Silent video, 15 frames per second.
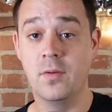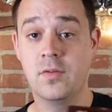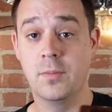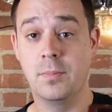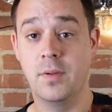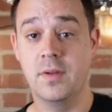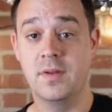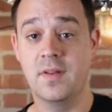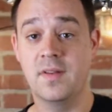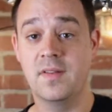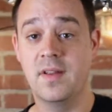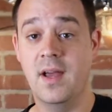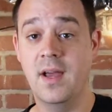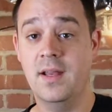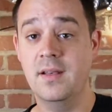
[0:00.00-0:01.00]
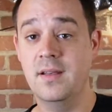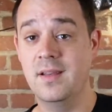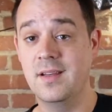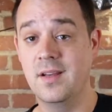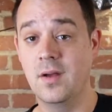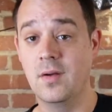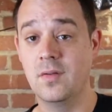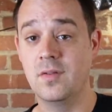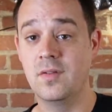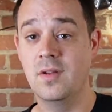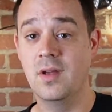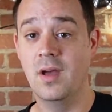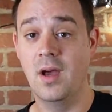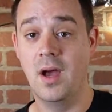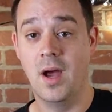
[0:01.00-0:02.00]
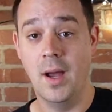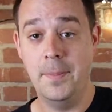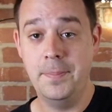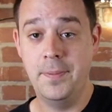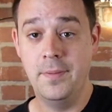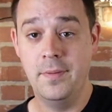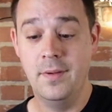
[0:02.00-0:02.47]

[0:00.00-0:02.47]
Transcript: So pull it to the side, it goes up.